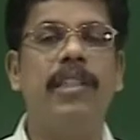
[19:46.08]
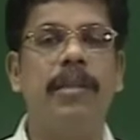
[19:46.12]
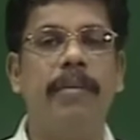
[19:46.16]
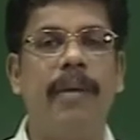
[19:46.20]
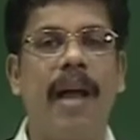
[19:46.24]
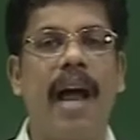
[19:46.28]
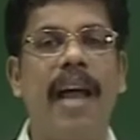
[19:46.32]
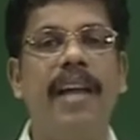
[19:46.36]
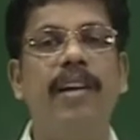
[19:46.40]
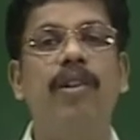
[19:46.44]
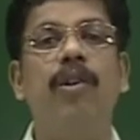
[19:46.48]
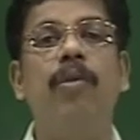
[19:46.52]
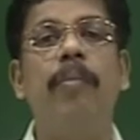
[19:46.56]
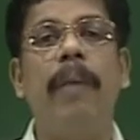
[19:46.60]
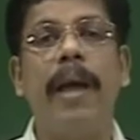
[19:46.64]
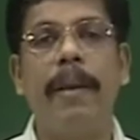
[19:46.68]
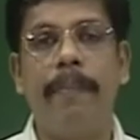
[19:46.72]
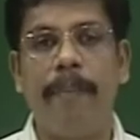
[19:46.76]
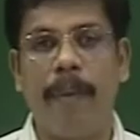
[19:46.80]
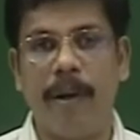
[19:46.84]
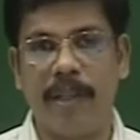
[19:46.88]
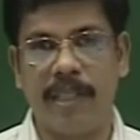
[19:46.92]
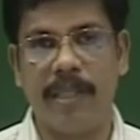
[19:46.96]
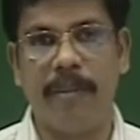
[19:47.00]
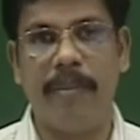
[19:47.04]
I know my
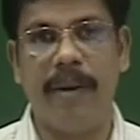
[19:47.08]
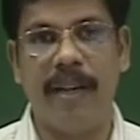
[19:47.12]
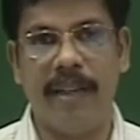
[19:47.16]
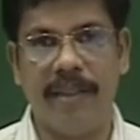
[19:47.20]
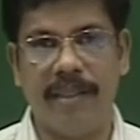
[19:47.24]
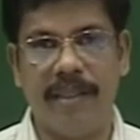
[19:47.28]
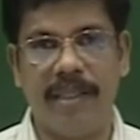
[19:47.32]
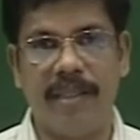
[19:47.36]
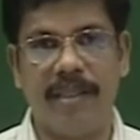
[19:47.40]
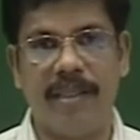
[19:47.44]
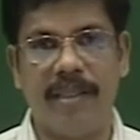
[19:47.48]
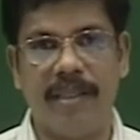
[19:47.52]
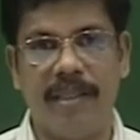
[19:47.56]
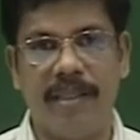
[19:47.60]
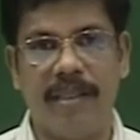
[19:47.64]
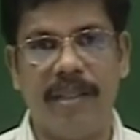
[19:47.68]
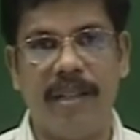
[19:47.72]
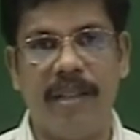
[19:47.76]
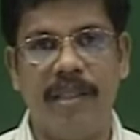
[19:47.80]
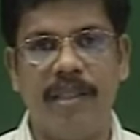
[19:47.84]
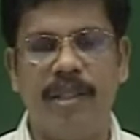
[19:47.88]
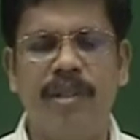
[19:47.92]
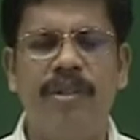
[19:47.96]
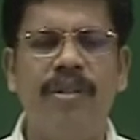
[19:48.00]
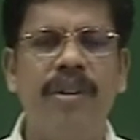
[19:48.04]
possibilities.
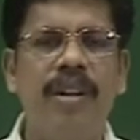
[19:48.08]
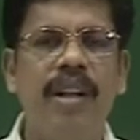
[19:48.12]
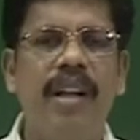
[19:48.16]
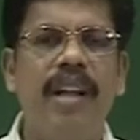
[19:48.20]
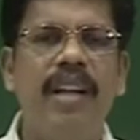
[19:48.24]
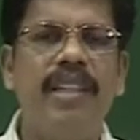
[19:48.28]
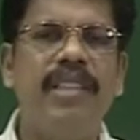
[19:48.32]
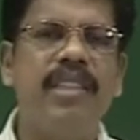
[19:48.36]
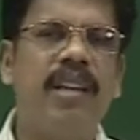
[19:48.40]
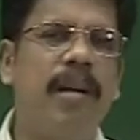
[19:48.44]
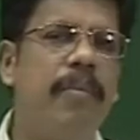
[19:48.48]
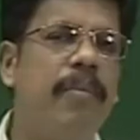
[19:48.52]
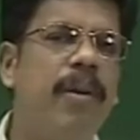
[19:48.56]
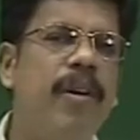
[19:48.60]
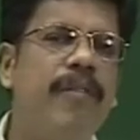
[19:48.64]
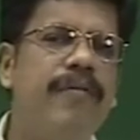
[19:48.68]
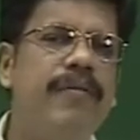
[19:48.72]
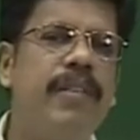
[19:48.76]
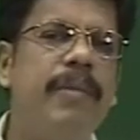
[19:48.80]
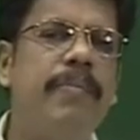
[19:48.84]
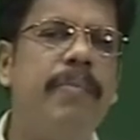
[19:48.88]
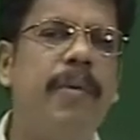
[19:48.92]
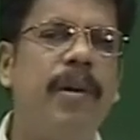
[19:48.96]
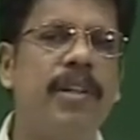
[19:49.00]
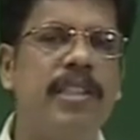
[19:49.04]
So, some of the
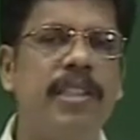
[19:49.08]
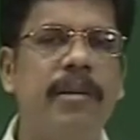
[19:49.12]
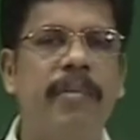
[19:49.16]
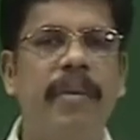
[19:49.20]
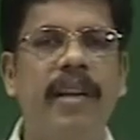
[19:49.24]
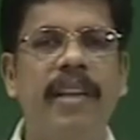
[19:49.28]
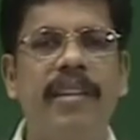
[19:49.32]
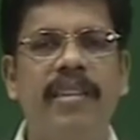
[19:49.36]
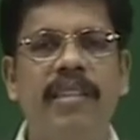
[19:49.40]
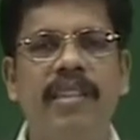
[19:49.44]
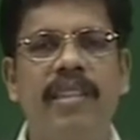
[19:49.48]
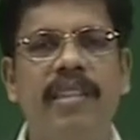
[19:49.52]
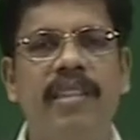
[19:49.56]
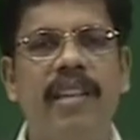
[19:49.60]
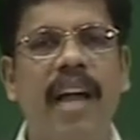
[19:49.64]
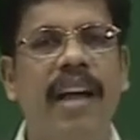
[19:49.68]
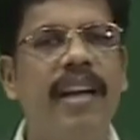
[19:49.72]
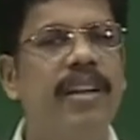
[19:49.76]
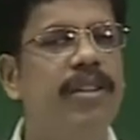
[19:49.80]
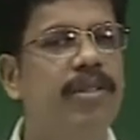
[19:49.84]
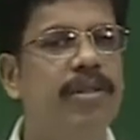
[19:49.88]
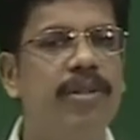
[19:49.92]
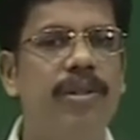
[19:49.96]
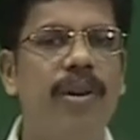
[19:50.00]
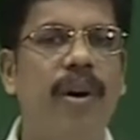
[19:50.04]
possibilities I
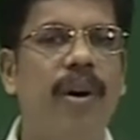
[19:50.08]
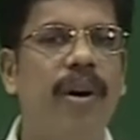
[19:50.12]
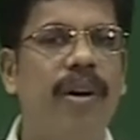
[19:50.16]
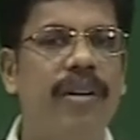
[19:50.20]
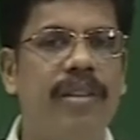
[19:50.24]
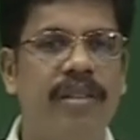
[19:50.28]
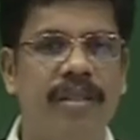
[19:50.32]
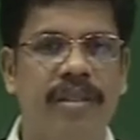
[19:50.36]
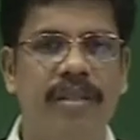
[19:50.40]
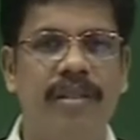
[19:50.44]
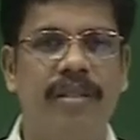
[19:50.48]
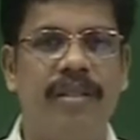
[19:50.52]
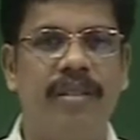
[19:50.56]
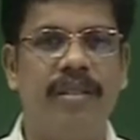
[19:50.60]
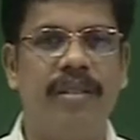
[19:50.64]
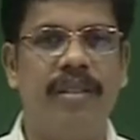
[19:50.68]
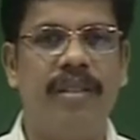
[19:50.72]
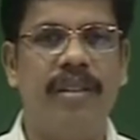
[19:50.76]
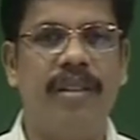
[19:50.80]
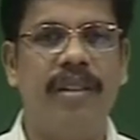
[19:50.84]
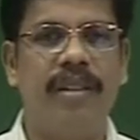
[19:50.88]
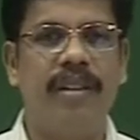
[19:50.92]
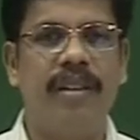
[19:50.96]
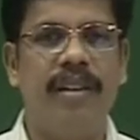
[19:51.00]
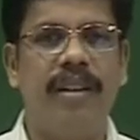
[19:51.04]
do not
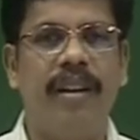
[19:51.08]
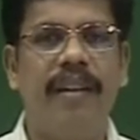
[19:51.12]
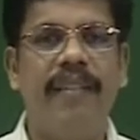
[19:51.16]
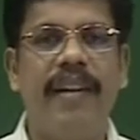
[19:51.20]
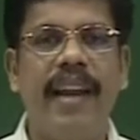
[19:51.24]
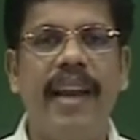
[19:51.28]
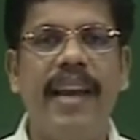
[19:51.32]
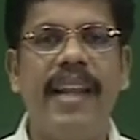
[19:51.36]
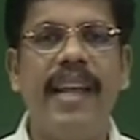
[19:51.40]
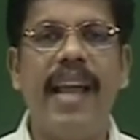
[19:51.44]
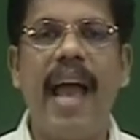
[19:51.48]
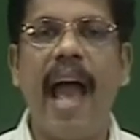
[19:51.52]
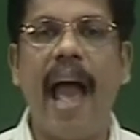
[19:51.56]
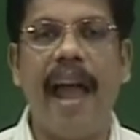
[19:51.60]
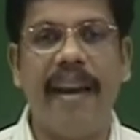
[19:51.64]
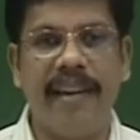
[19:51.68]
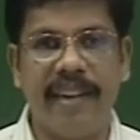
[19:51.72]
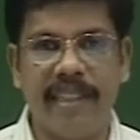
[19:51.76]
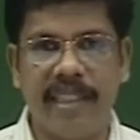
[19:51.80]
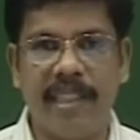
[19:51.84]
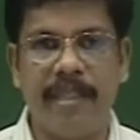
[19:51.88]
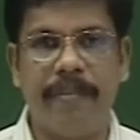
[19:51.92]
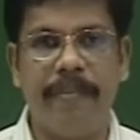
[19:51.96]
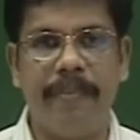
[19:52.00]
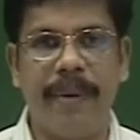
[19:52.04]
really
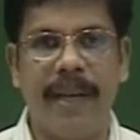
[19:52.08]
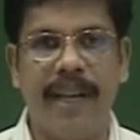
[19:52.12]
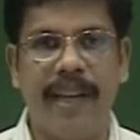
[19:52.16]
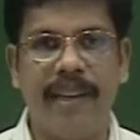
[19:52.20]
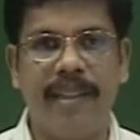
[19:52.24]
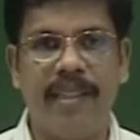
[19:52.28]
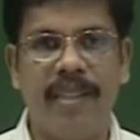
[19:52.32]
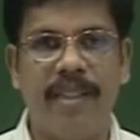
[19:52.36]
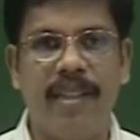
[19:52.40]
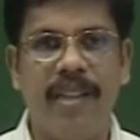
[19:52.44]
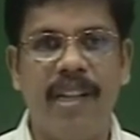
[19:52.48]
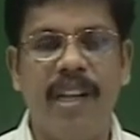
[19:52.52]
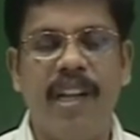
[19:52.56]
anticipate.